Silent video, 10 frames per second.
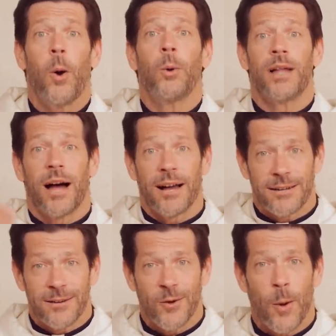hola.
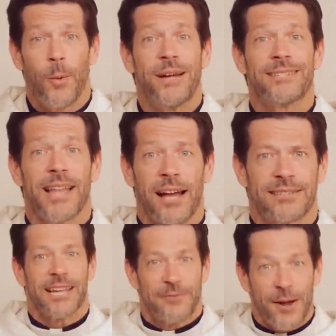Como
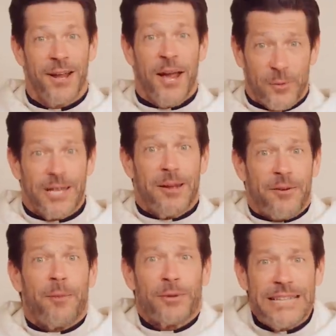estas? Like if I
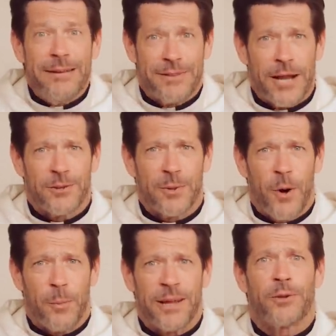believed that I was the
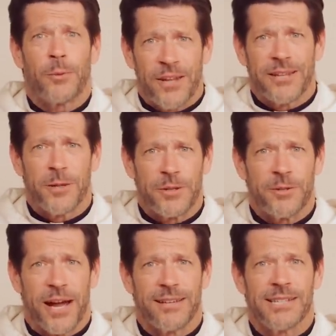Pope, like don't tell anyone
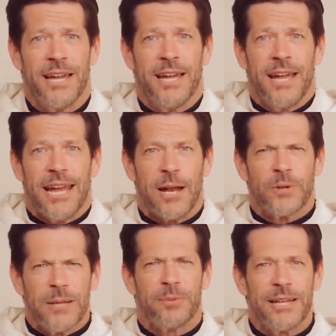you guys, and I
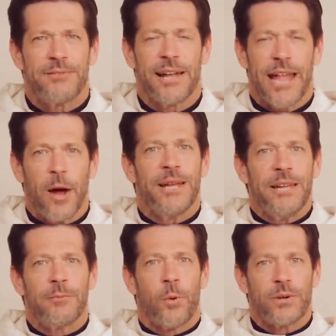really believed that, I would
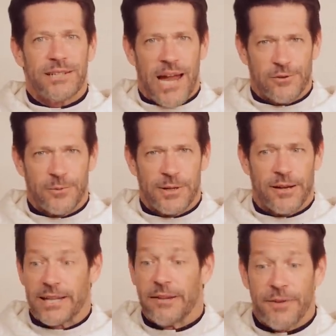be even more detached from
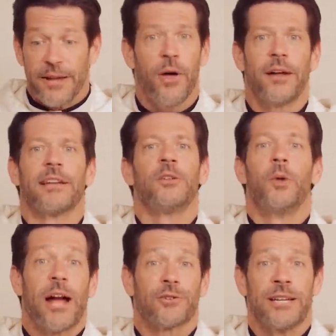reality. If I thought like,
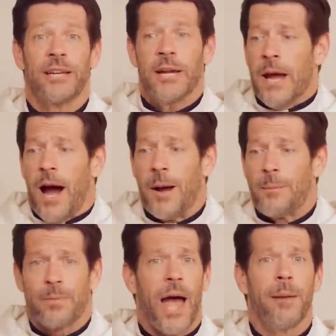no, actually,
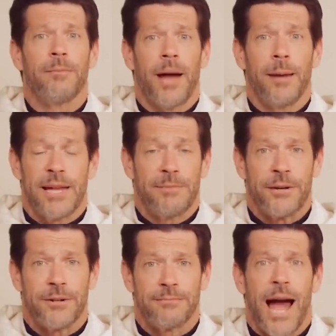I'm St.
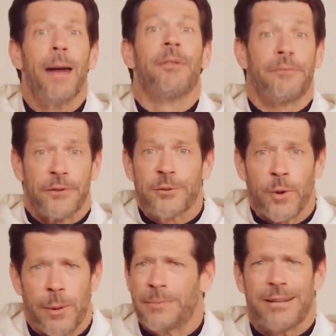Peter. I am the first
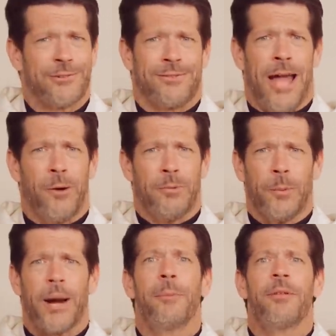Pope. I'm not just now
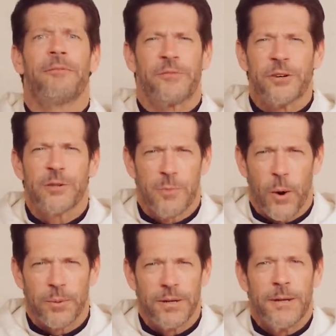Pope. I'm the first
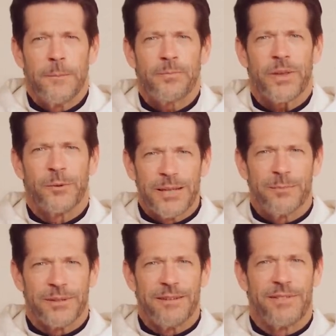Pope. I really
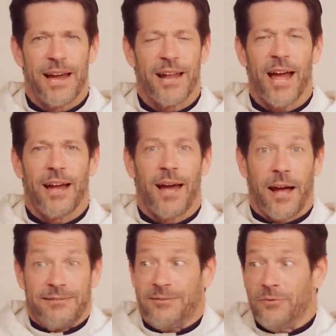believe that.
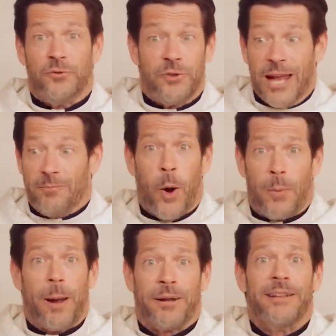A dead
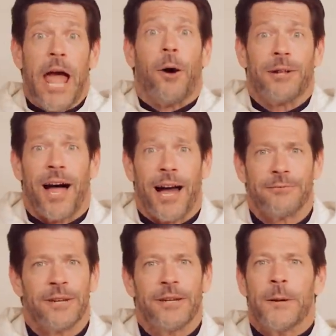Pope, I'm now
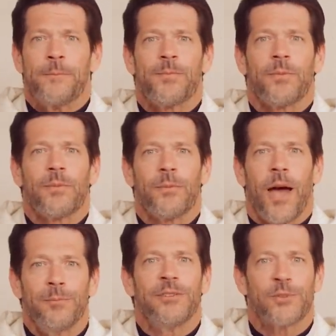alive.
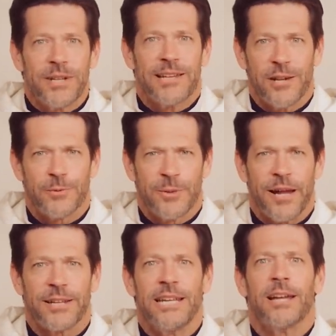I'd be so detached from
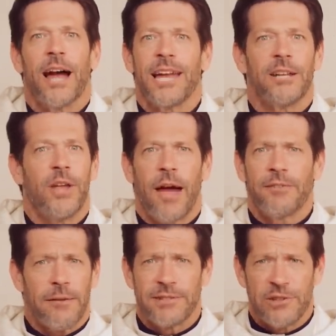reality. Again, you have
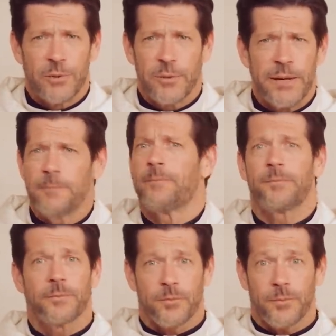a conversation with me,
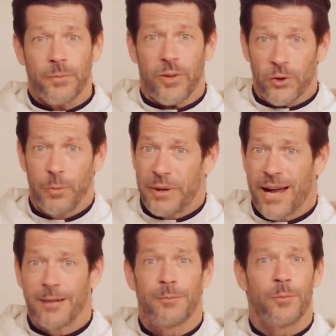you'd
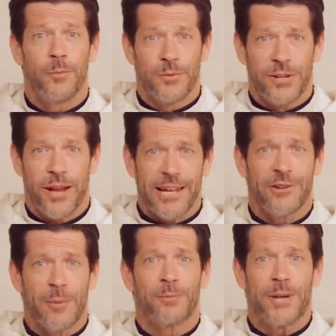catch on
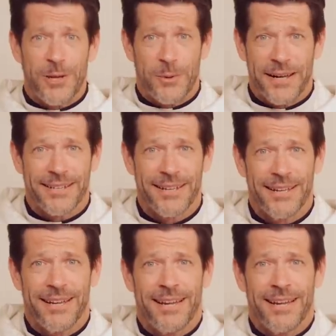pretty quick